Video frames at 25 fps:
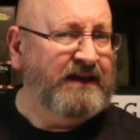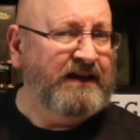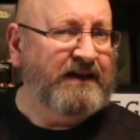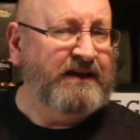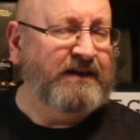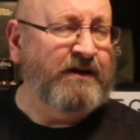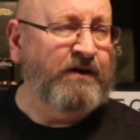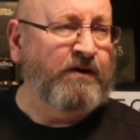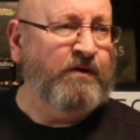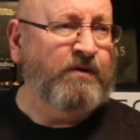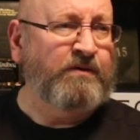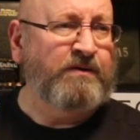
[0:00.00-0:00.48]

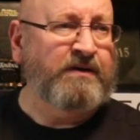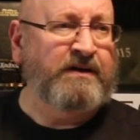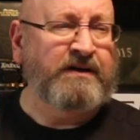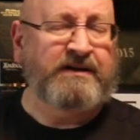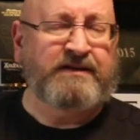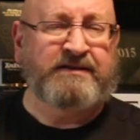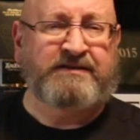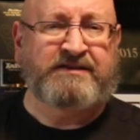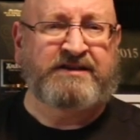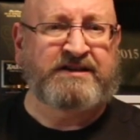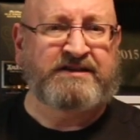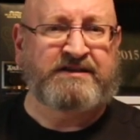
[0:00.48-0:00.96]
you know,
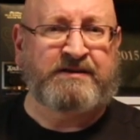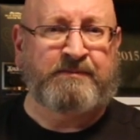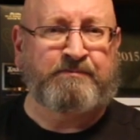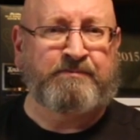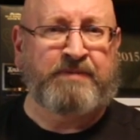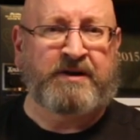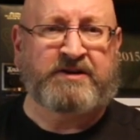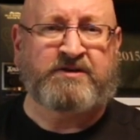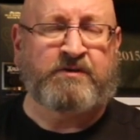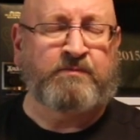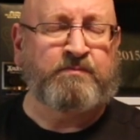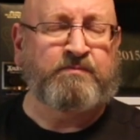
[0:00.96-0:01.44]
uh, just a
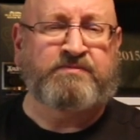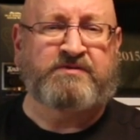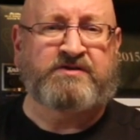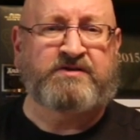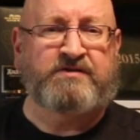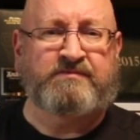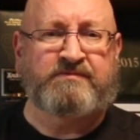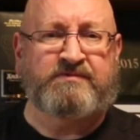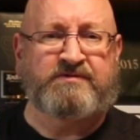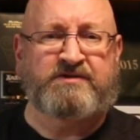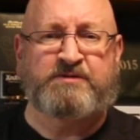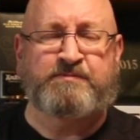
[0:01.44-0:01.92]
bunch of
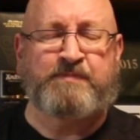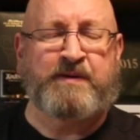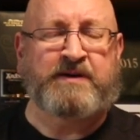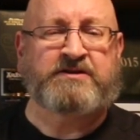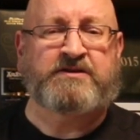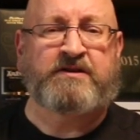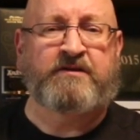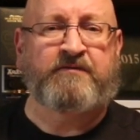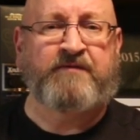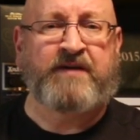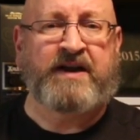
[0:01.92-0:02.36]
special